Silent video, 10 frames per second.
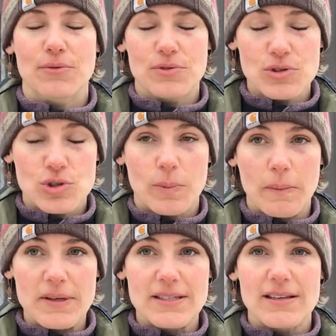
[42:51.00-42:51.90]
super
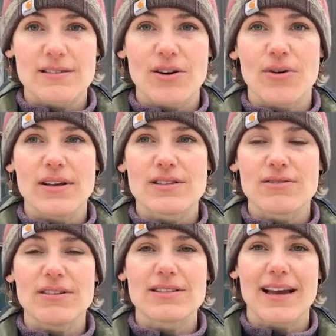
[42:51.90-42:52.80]
busy. So as
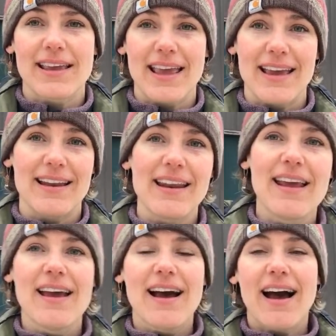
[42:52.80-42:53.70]
soon as I can,
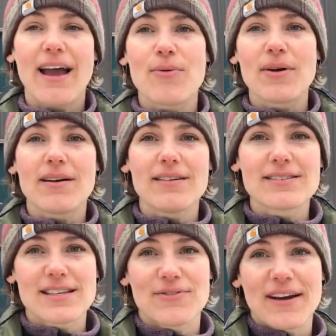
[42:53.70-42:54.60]
I will
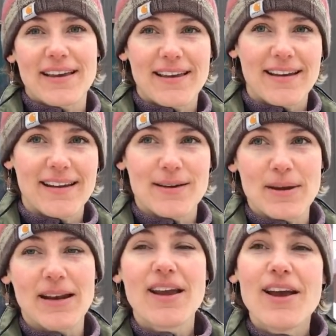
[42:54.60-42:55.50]
see if I can get him
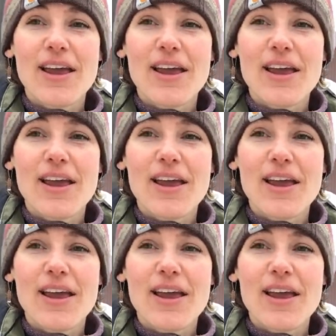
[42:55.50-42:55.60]
in.